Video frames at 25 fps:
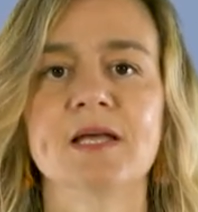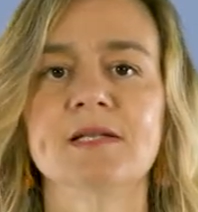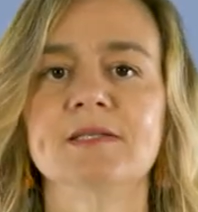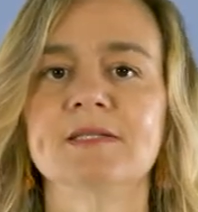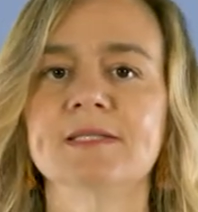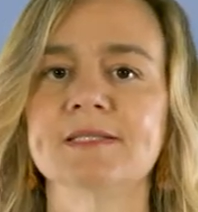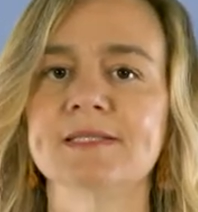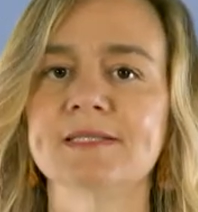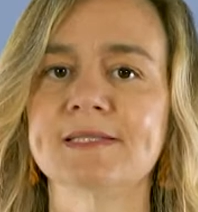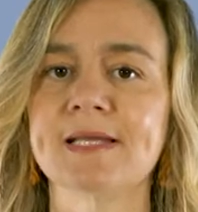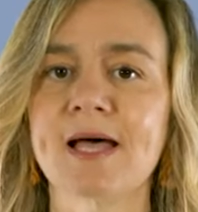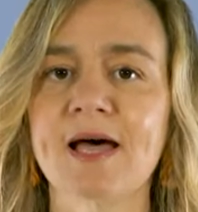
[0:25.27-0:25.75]

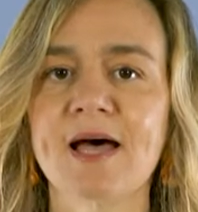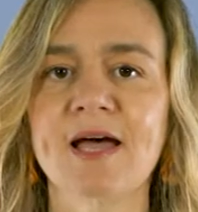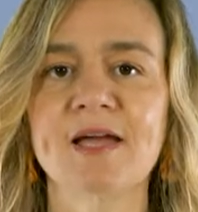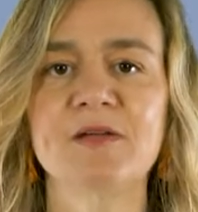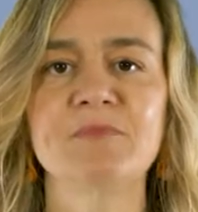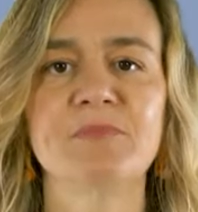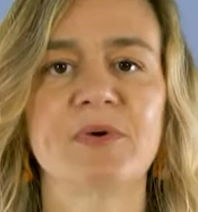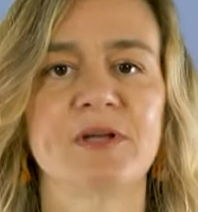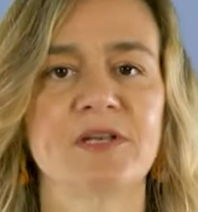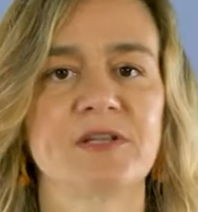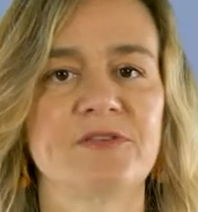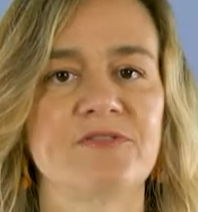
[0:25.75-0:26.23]

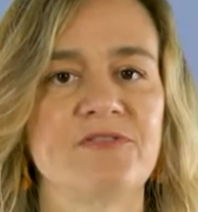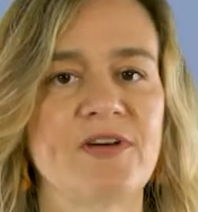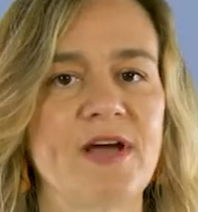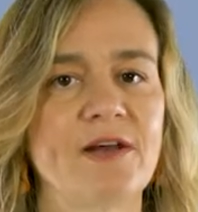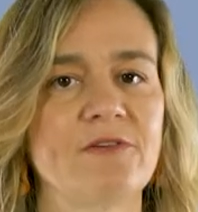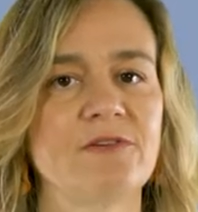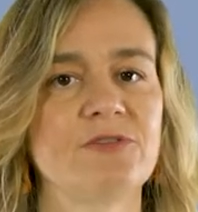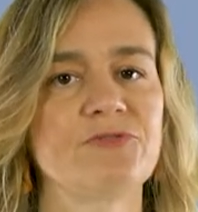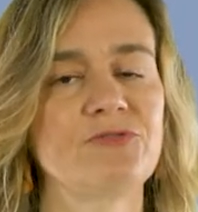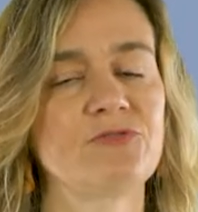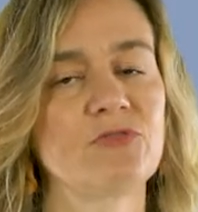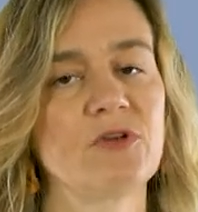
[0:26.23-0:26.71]
designed by the
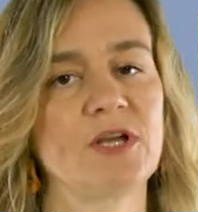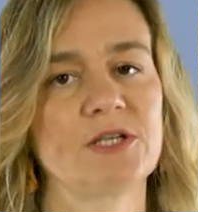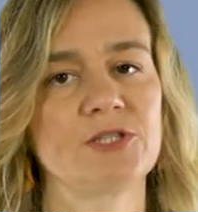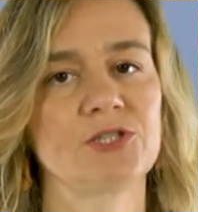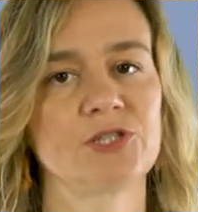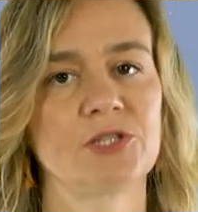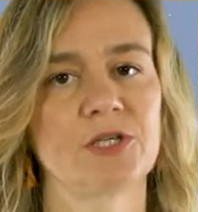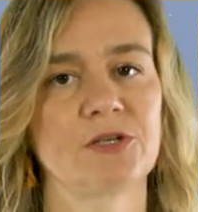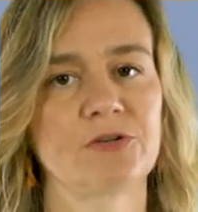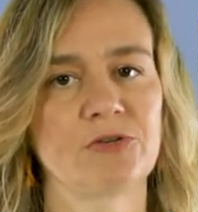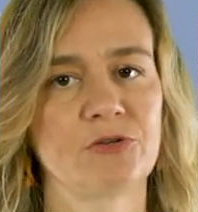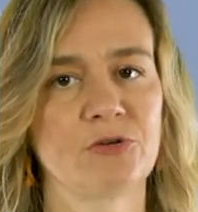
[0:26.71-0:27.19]
very
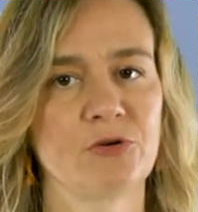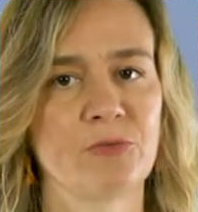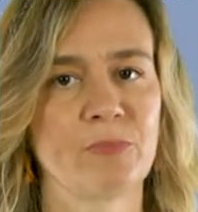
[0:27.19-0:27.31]
influential